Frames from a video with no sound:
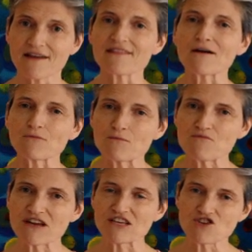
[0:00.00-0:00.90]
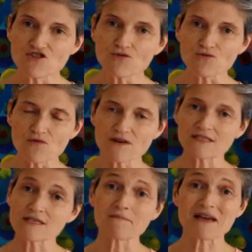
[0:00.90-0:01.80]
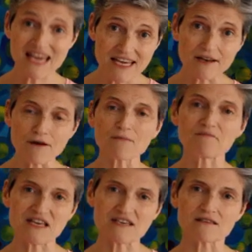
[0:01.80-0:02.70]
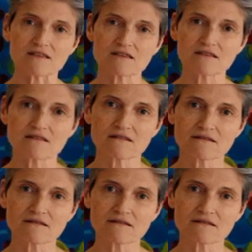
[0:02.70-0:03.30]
And that will bring you some inner peace.